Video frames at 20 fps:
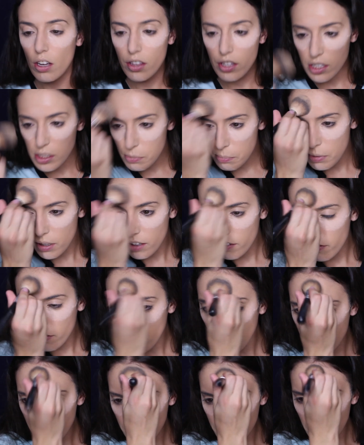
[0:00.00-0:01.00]
on this big
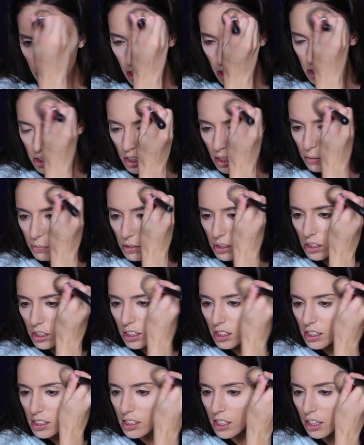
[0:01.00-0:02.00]
fluffy brush and I'm
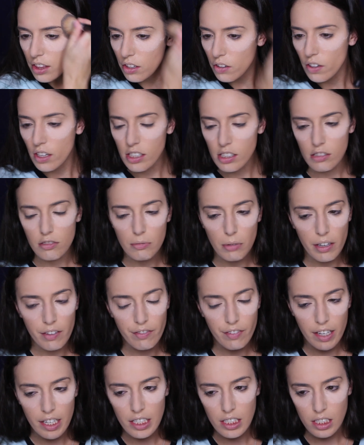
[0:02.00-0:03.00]
just going to set the rest of my
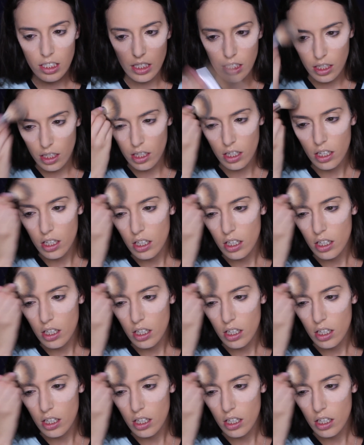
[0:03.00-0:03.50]
face.